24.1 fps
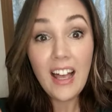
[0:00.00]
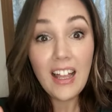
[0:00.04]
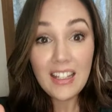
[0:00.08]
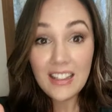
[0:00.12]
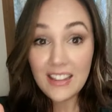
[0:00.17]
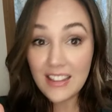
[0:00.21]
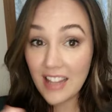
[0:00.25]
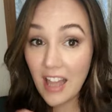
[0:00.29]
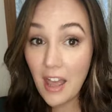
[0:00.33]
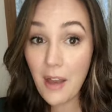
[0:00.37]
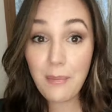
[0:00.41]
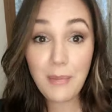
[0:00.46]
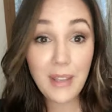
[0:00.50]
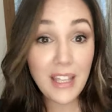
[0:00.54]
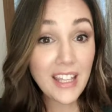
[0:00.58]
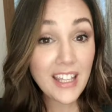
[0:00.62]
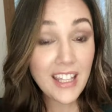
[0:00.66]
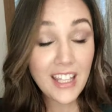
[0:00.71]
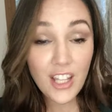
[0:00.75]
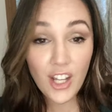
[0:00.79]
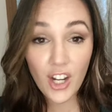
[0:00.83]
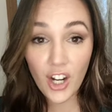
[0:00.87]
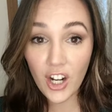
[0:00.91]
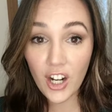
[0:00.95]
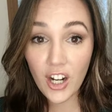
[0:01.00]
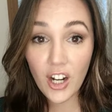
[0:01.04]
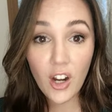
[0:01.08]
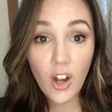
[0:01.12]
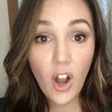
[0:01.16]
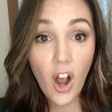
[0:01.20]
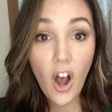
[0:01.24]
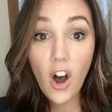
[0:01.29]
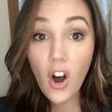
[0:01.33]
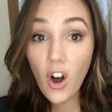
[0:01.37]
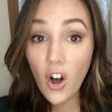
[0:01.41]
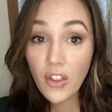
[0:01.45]
let me hear
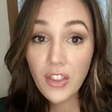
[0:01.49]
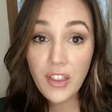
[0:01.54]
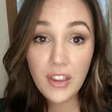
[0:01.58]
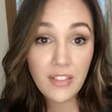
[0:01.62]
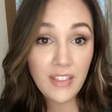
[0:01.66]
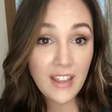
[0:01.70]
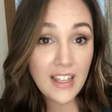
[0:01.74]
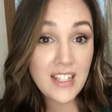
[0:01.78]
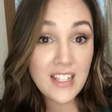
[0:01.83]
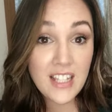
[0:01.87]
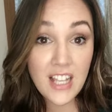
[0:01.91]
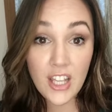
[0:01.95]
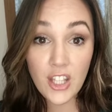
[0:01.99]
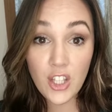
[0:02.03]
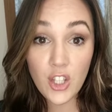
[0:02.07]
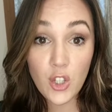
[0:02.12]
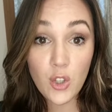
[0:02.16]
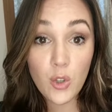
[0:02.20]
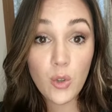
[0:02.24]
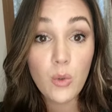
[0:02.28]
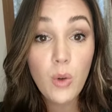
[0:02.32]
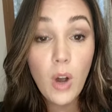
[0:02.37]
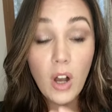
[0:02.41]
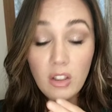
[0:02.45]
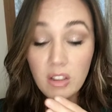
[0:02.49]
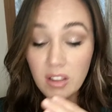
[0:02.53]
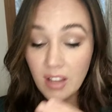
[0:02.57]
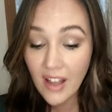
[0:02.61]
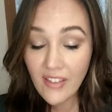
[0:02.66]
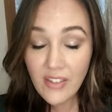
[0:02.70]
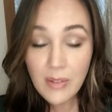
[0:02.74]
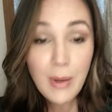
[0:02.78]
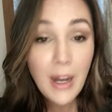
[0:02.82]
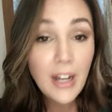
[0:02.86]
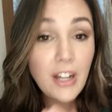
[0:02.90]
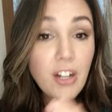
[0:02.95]
all the things that you love
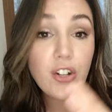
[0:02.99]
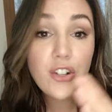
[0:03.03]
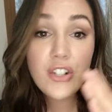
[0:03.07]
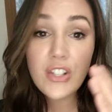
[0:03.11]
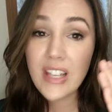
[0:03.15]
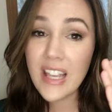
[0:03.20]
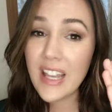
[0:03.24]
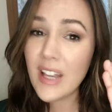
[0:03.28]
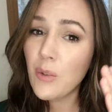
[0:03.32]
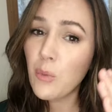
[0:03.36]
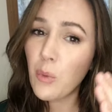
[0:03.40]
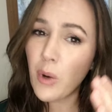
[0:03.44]
about your skin,